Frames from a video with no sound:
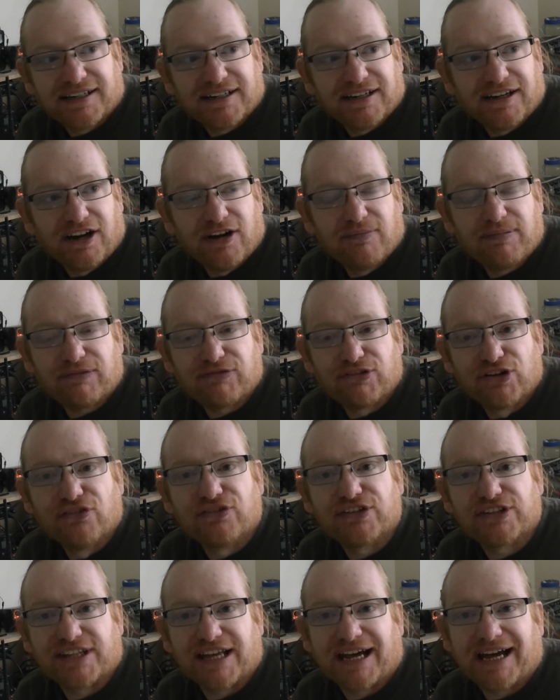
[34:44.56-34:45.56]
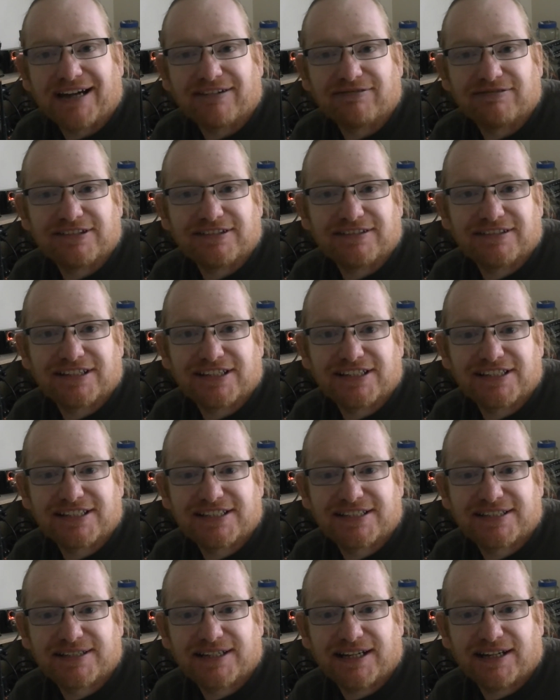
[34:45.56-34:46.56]
hope I've covered that,
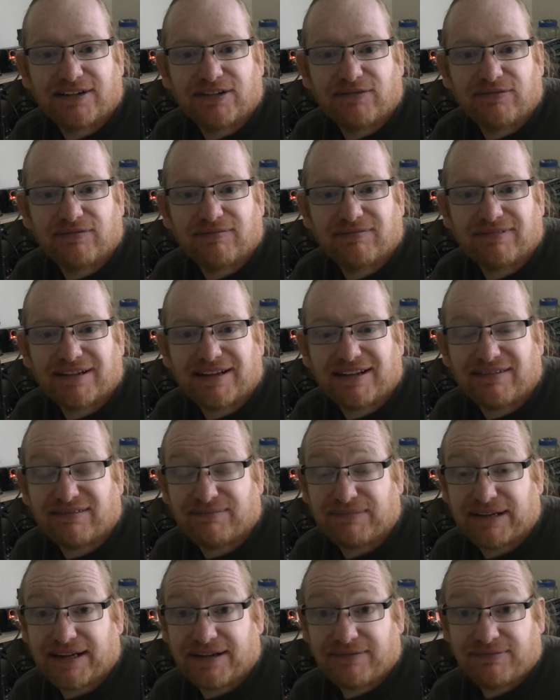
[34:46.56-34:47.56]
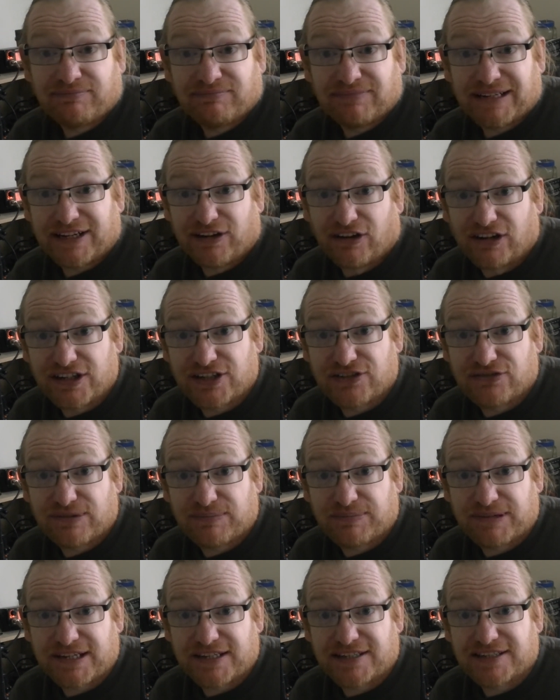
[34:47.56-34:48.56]
because my knowledge of
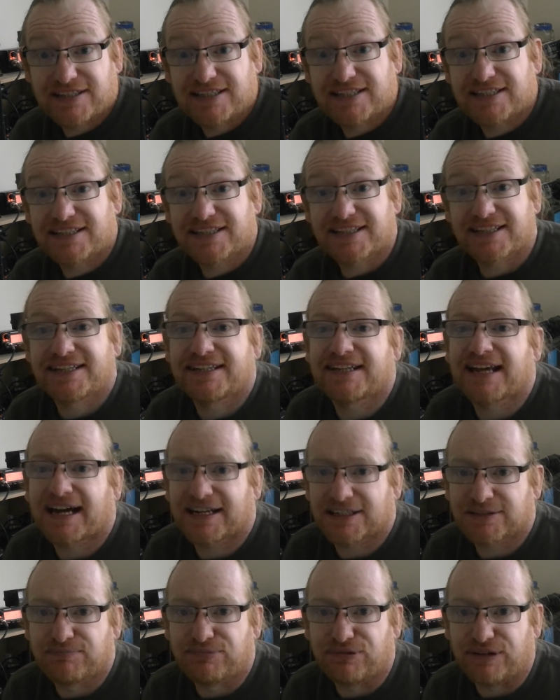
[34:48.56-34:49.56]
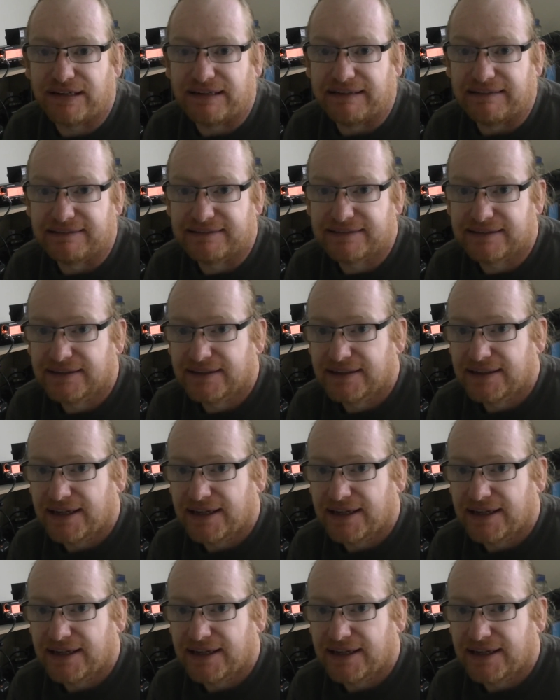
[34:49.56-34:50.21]
repeaters isn't that brilliant,